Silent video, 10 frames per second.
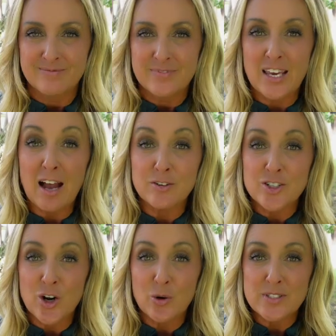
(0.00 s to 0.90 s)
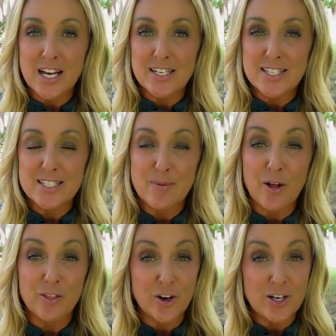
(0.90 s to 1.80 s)
The average home size is
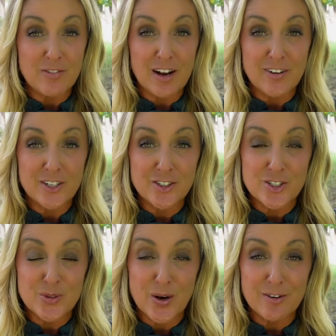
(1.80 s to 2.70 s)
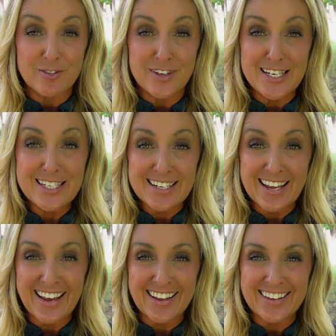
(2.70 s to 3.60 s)
about 3,500 square feet
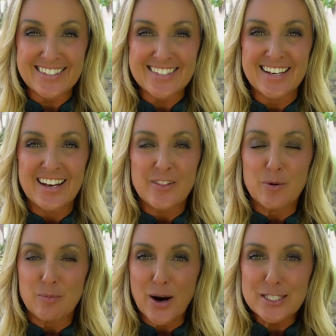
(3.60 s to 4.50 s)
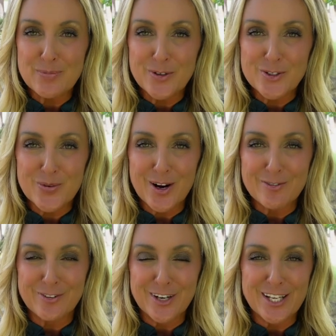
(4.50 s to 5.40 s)
and the price per square
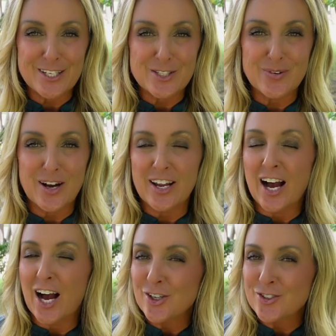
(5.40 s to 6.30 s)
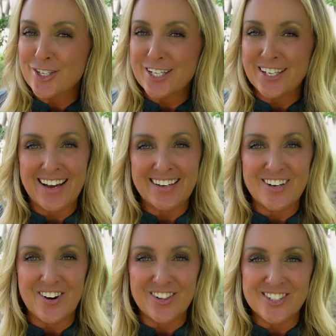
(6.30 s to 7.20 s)
foot is around
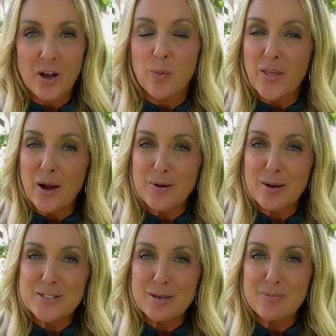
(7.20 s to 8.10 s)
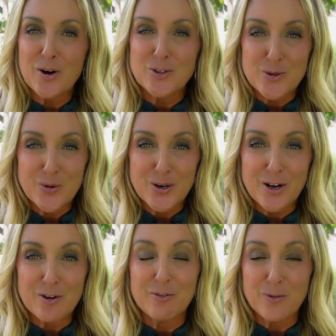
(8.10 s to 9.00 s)
$190. Well, that wraps up our tour
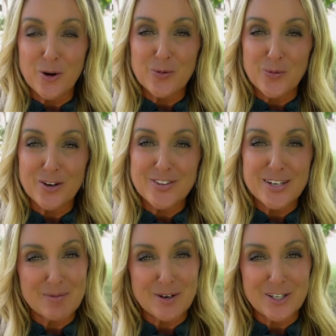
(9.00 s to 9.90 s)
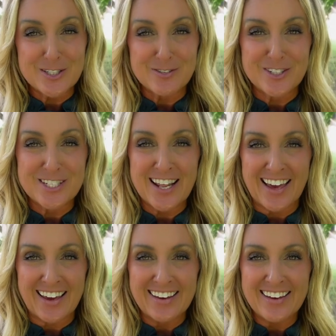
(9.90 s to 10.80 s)
of Fort Worth neighborhoods for
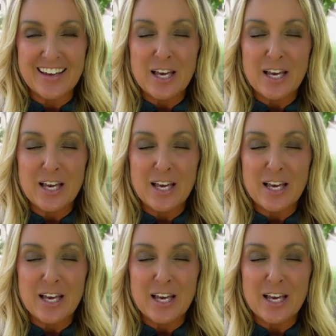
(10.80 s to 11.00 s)
today.